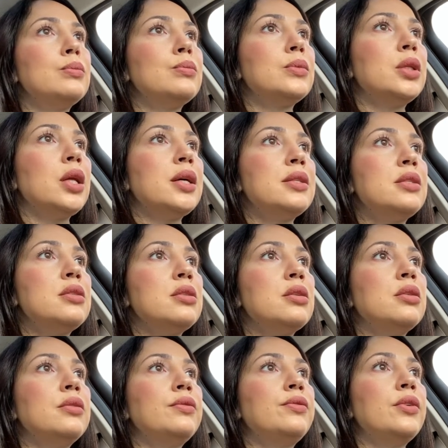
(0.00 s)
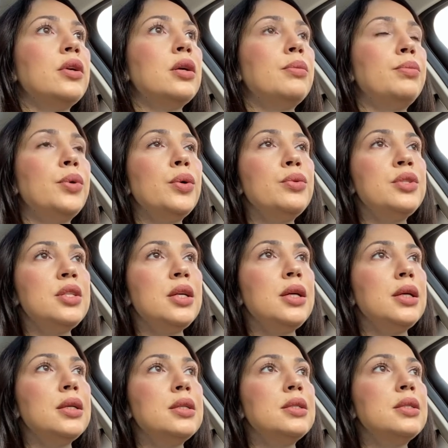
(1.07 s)
lots of
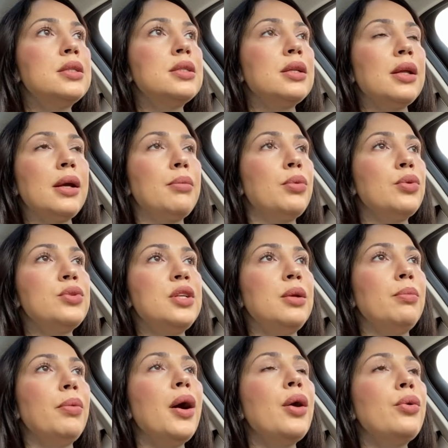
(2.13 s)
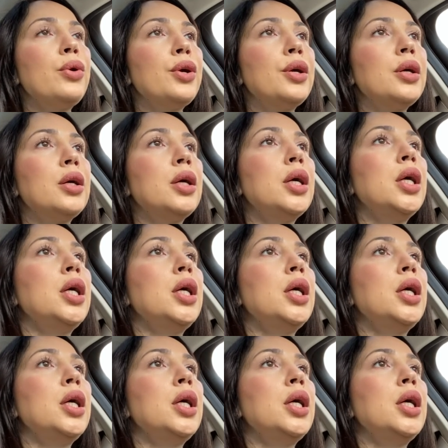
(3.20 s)
proteins like protein powder.